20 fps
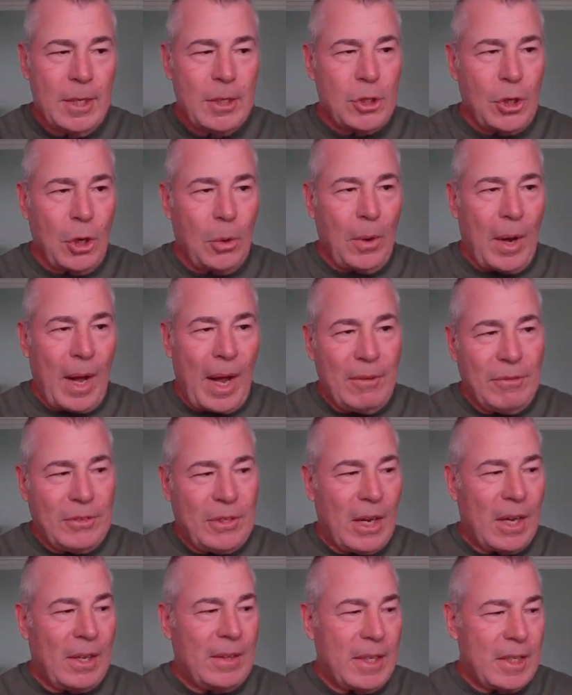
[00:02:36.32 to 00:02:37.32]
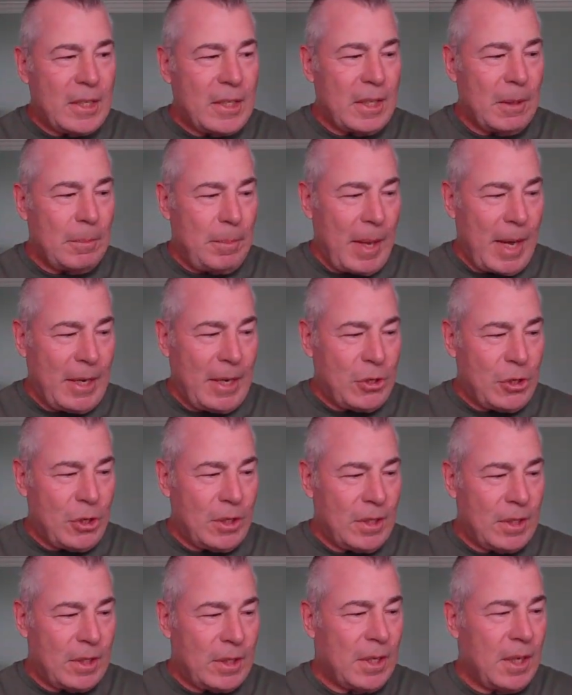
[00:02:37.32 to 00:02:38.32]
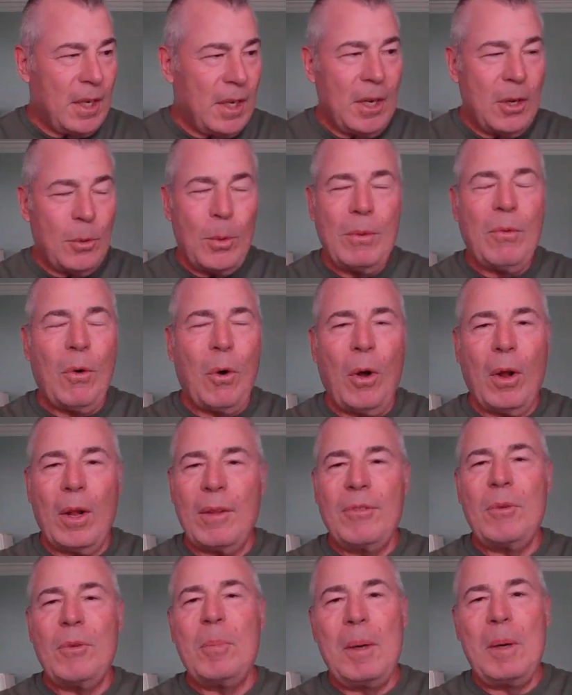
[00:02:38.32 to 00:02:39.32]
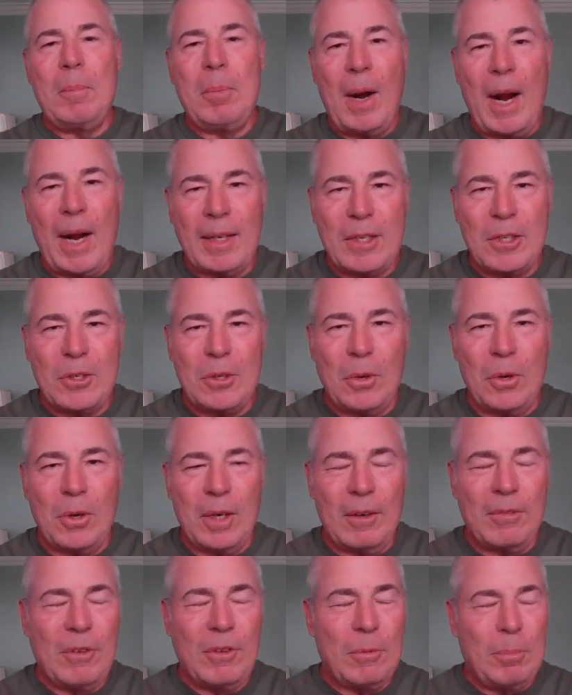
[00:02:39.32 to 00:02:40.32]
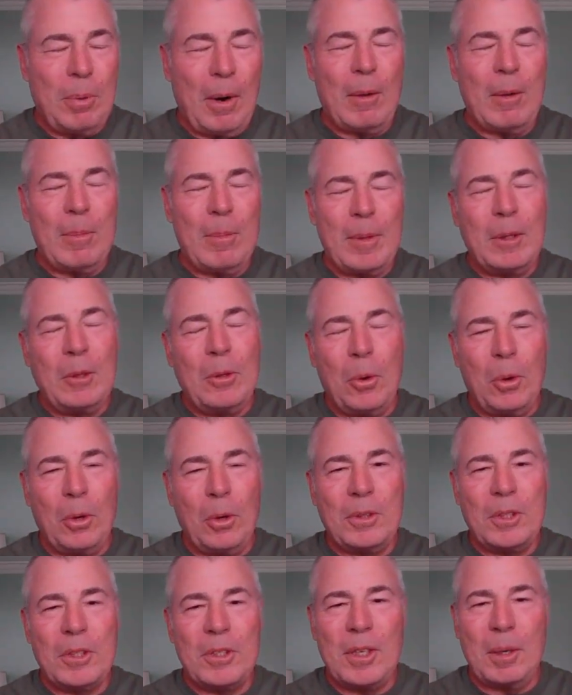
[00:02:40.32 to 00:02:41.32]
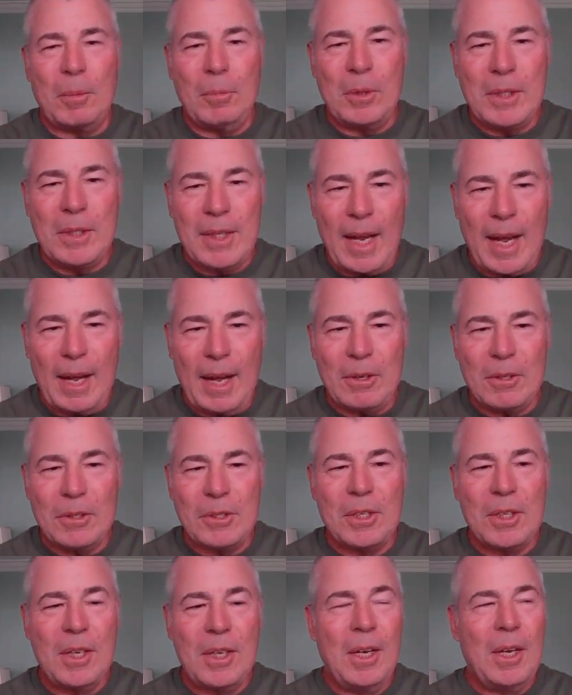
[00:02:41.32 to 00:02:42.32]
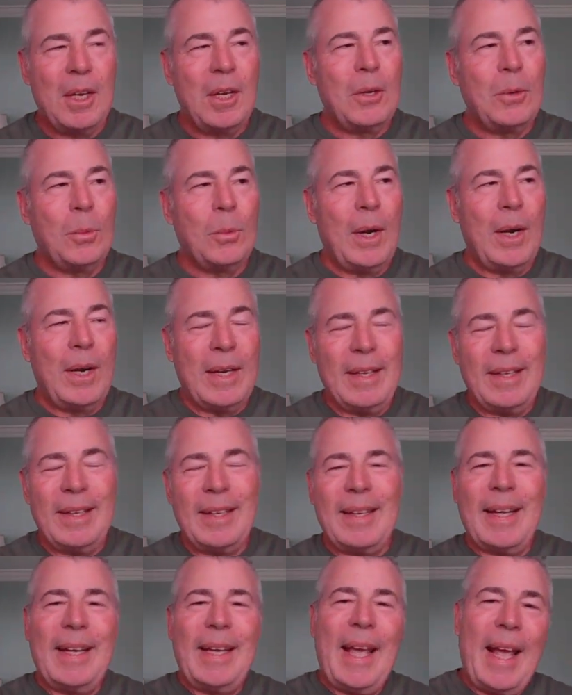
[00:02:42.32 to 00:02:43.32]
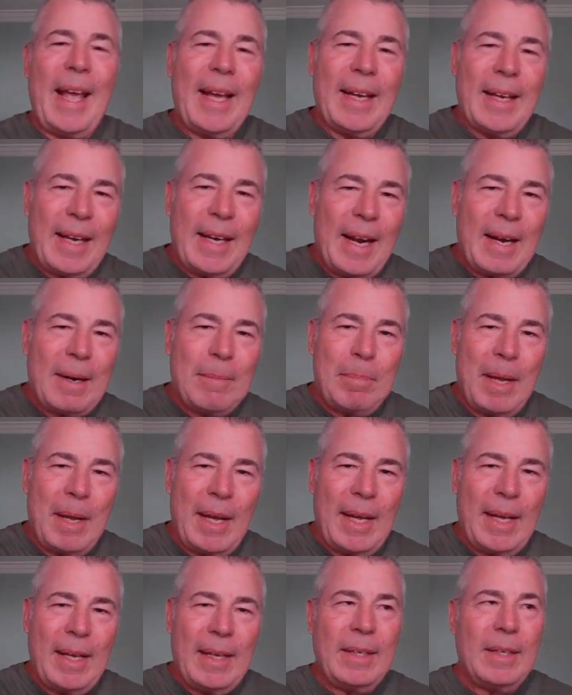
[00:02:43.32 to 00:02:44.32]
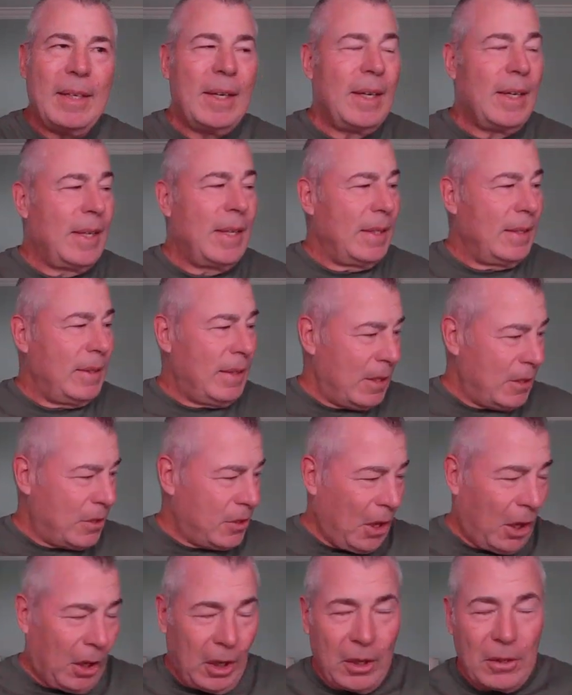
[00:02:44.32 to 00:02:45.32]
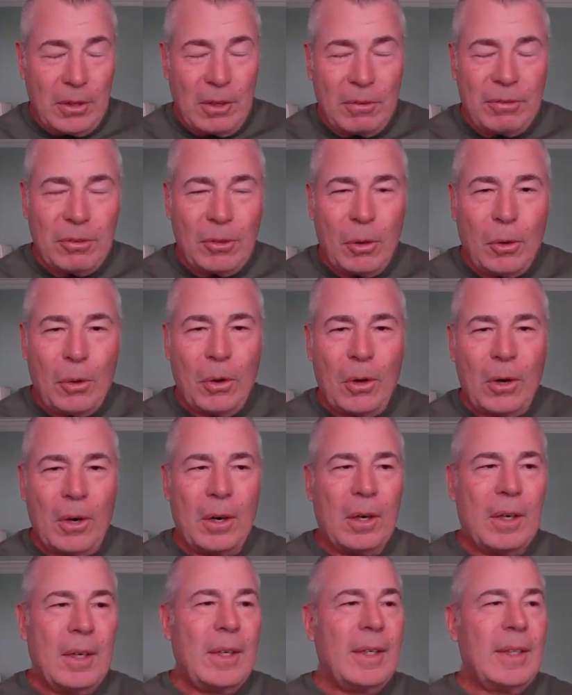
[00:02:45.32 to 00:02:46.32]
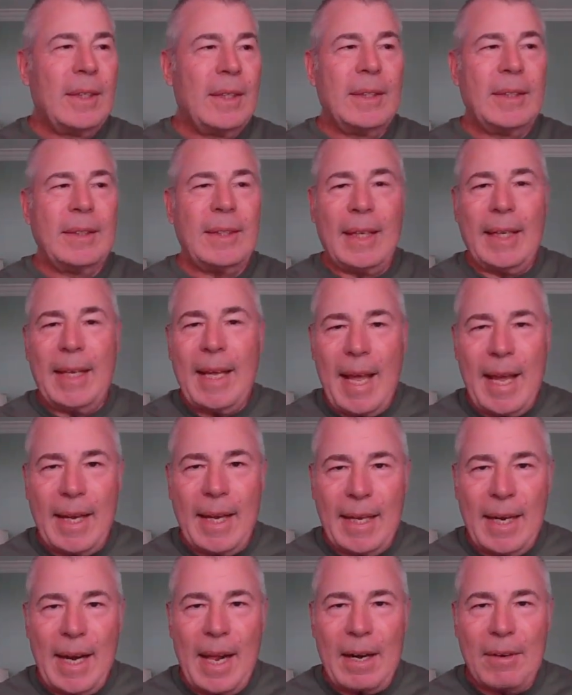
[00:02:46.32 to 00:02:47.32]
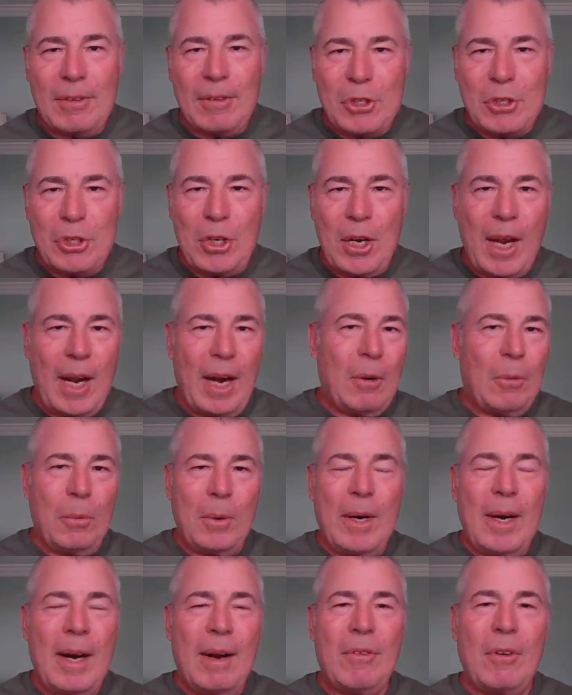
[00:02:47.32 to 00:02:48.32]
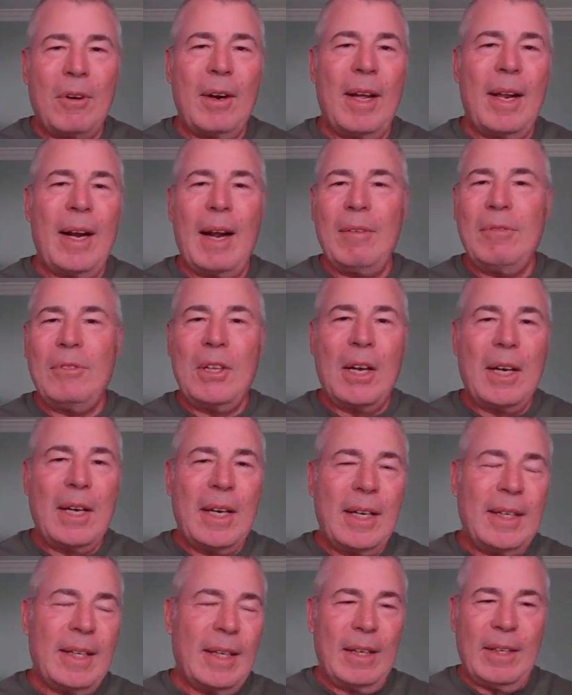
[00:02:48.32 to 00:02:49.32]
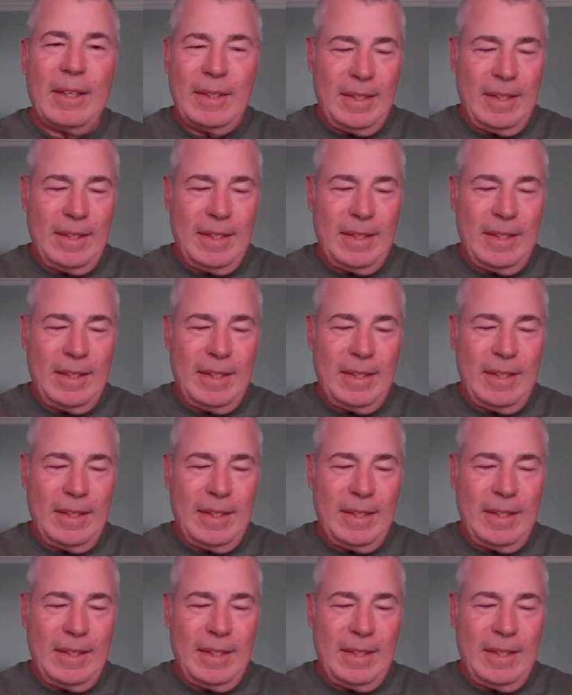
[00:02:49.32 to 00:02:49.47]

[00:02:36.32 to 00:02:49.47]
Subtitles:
So I've done this to patients. If you've been in practice long enough, you've probably been called to someone's house where either they can't get out of bed, they're stuck on the floor, they can't get out of a chair, whatever. And I've done it